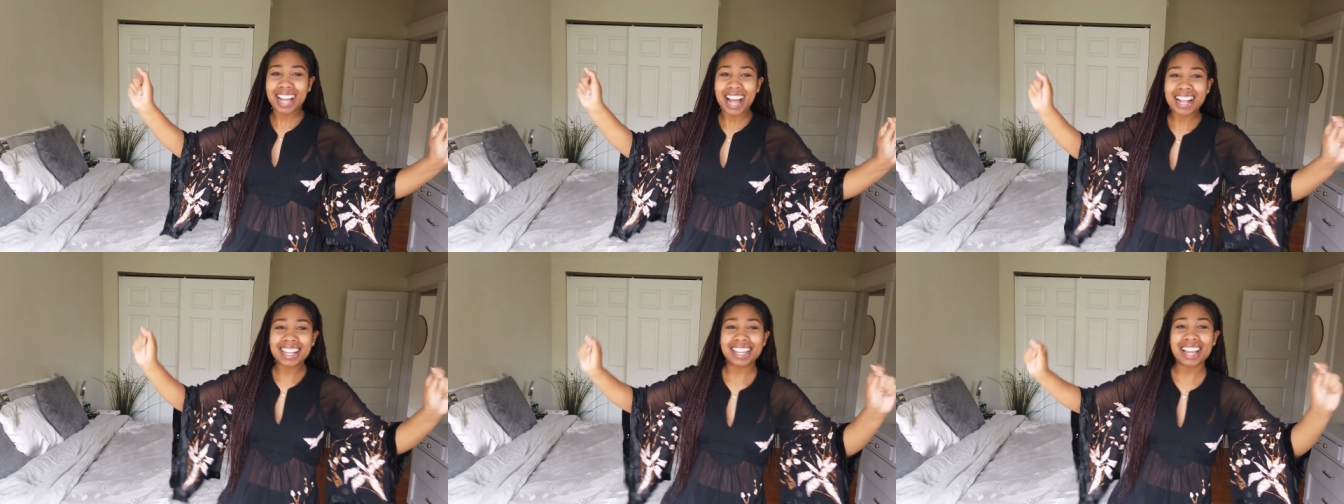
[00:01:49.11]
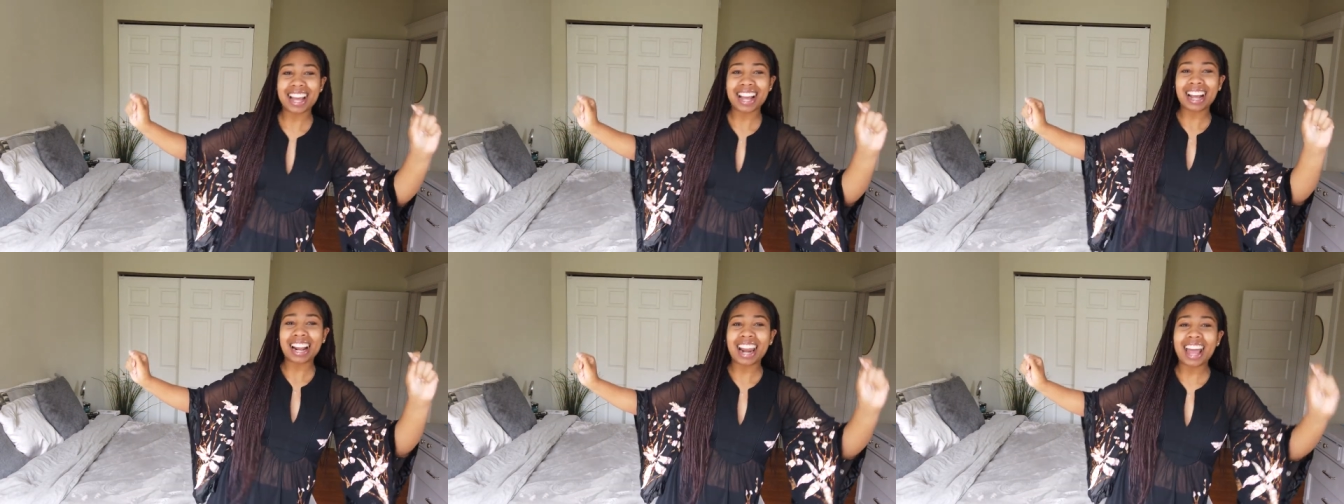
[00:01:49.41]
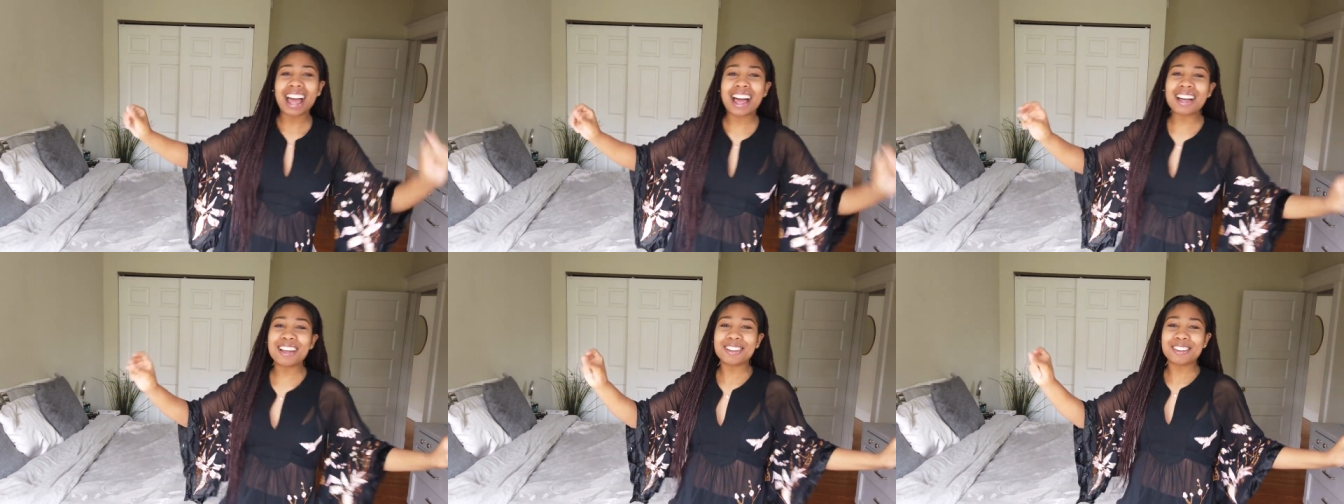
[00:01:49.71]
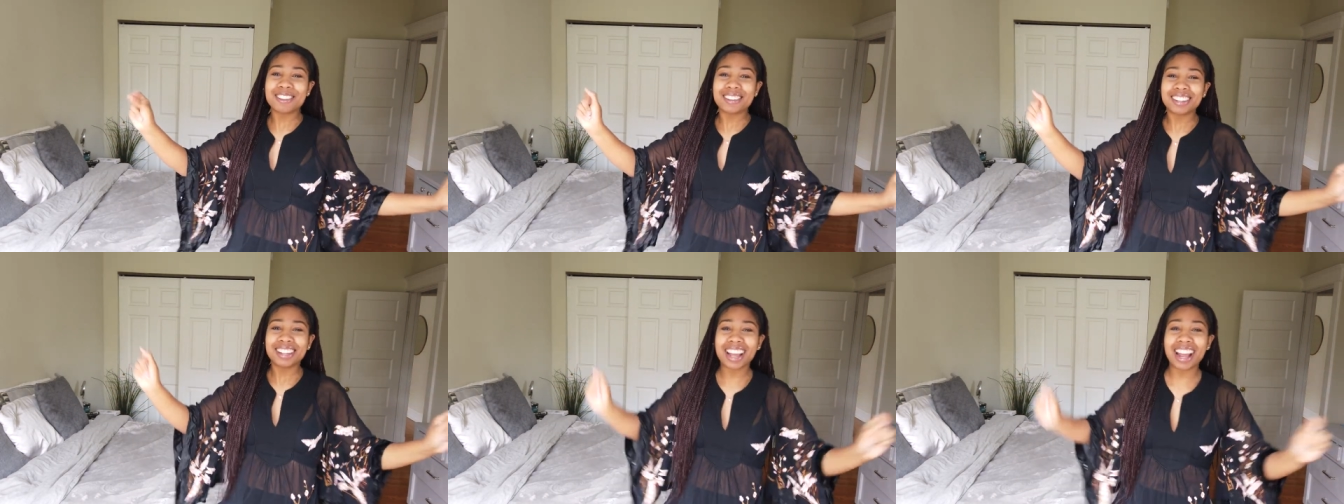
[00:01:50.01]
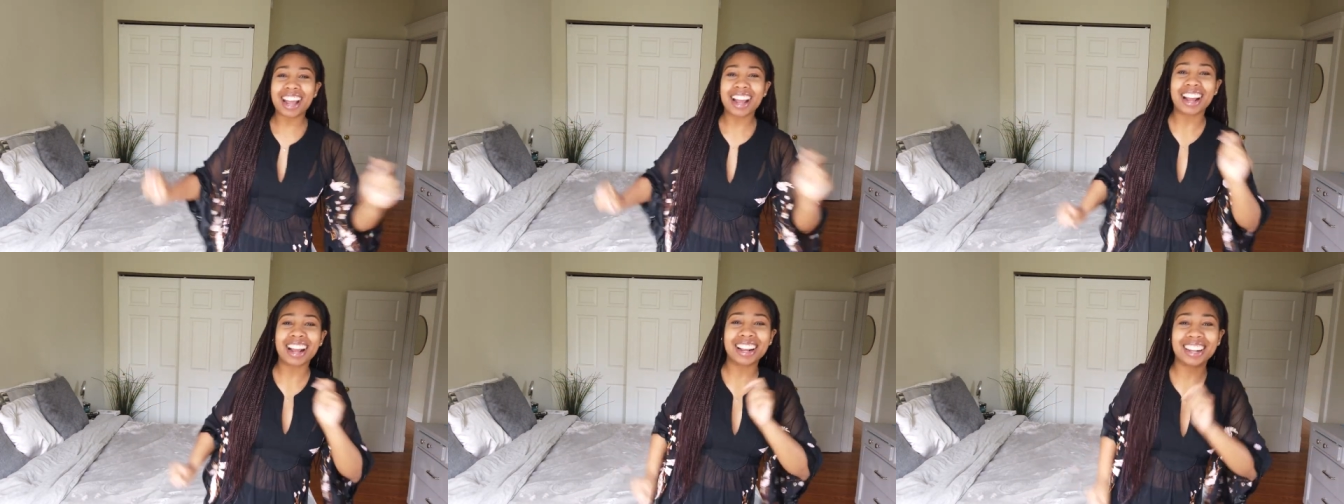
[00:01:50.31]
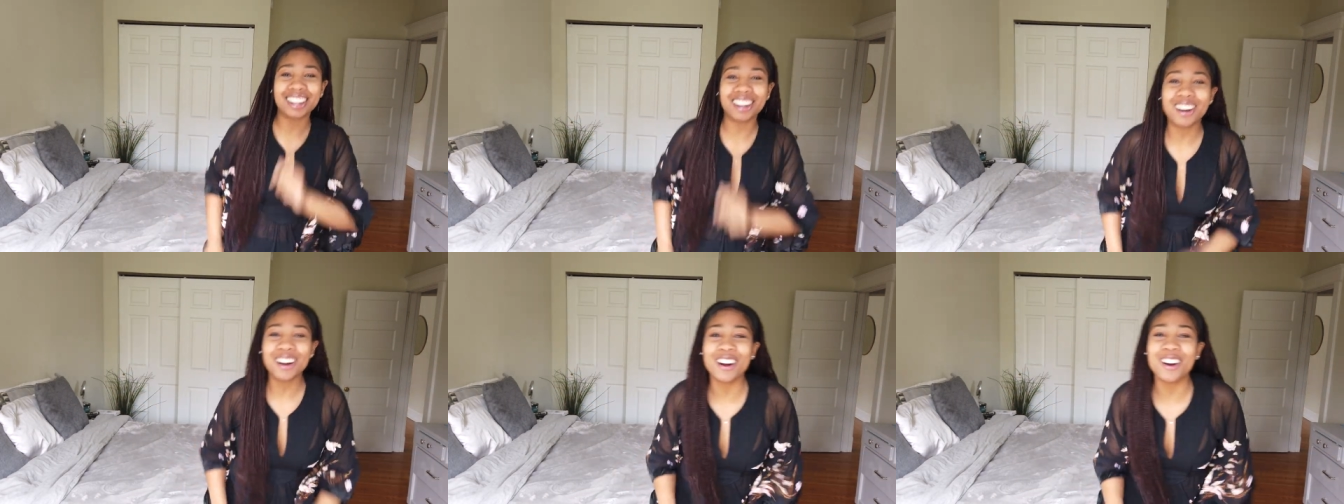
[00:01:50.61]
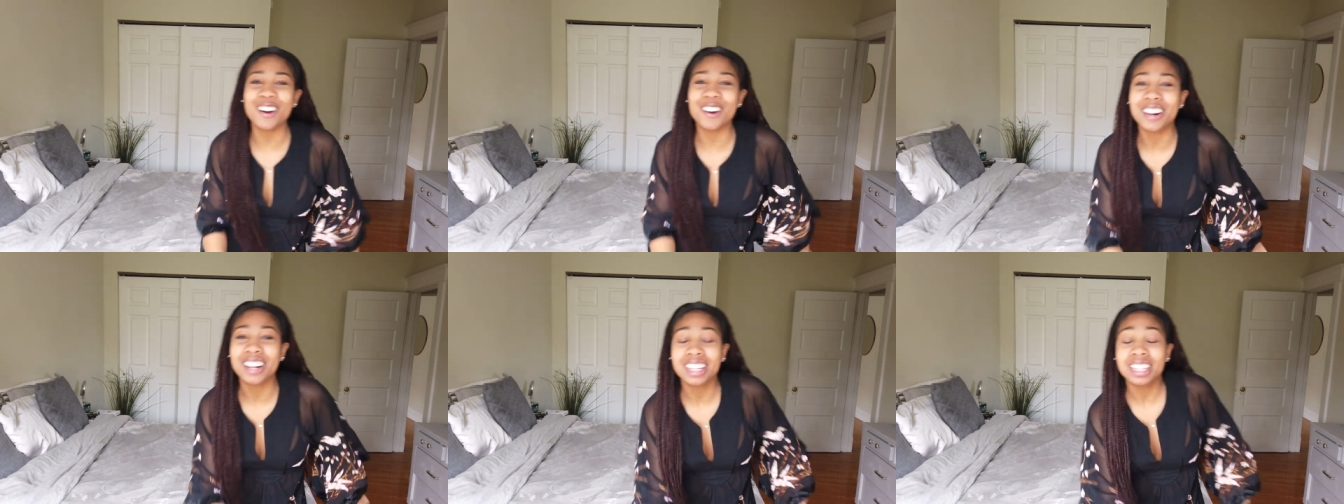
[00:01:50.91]
got that glow. Hey,
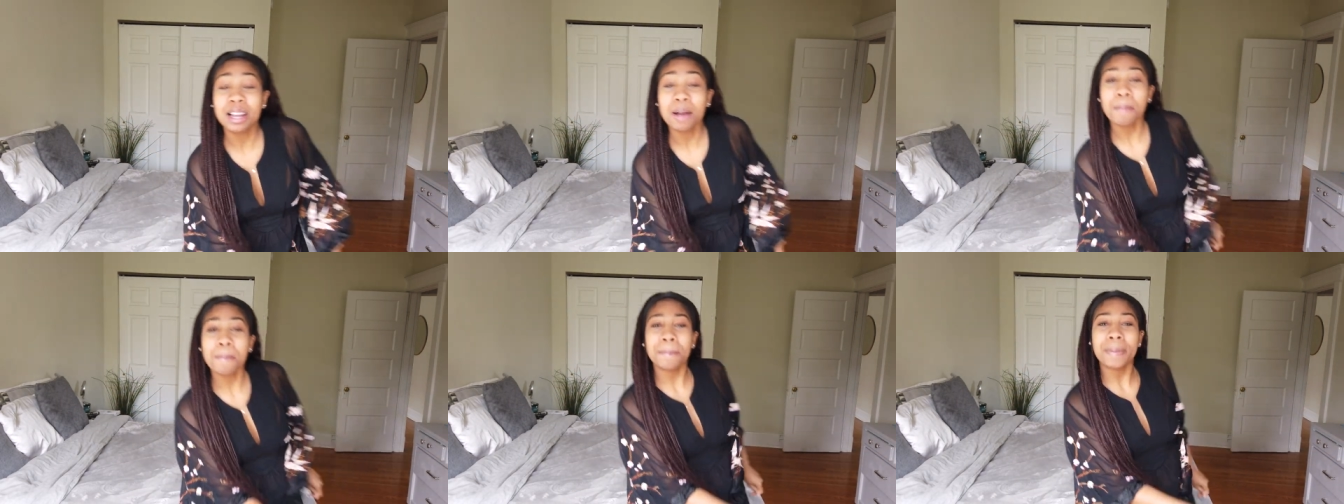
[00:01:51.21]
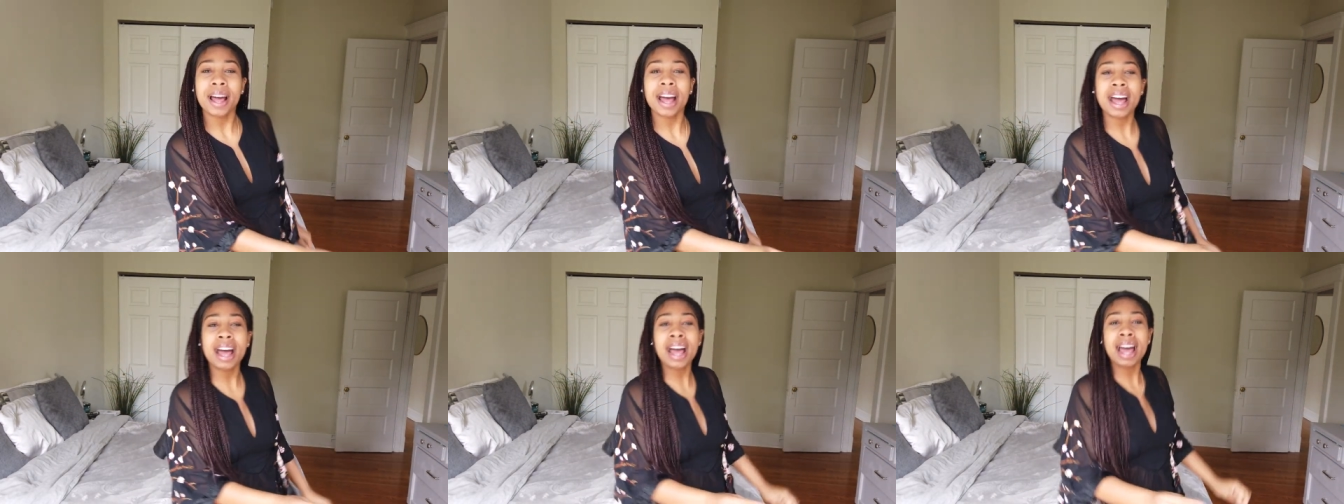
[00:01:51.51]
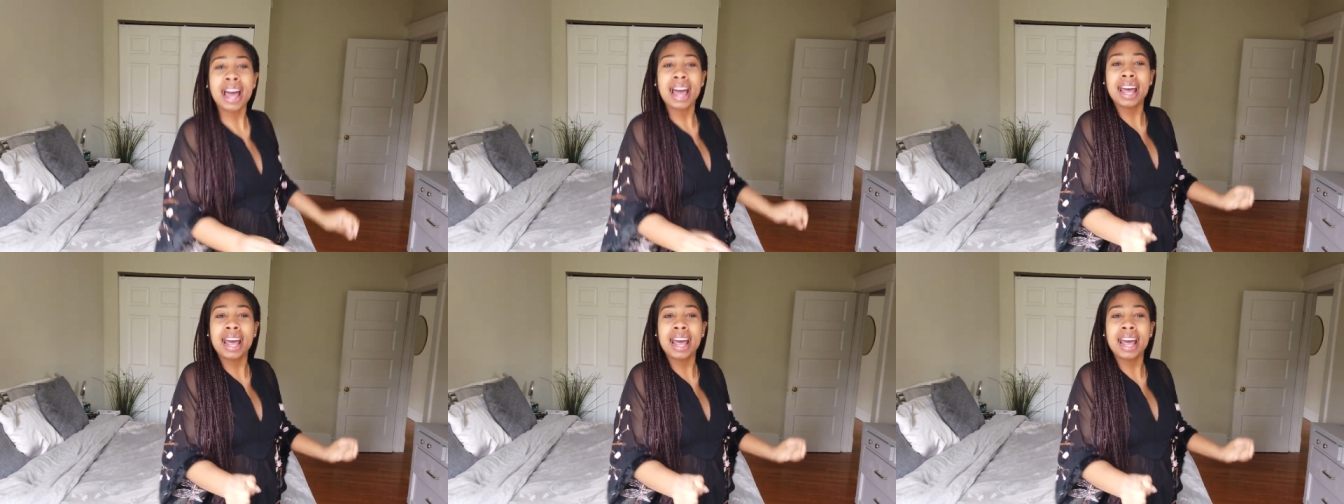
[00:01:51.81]
oh, your body.